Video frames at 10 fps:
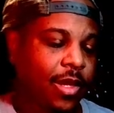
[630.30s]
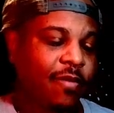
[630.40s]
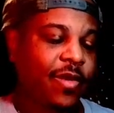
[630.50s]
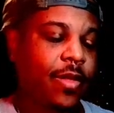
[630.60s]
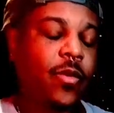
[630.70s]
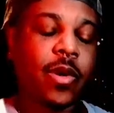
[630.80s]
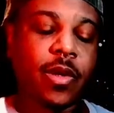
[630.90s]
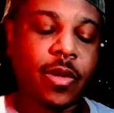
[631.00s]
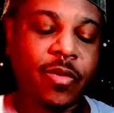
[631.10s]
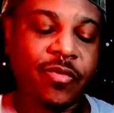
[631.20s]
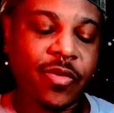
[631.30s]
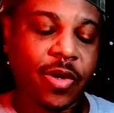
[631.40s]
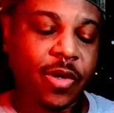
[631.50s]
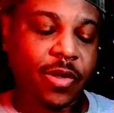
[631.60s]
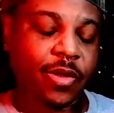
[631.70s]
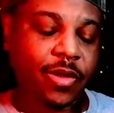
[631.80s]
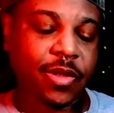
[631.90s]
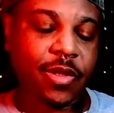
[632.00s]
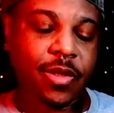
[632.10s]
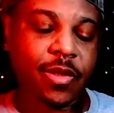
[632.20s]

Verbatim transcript: Clarify the world in reverse.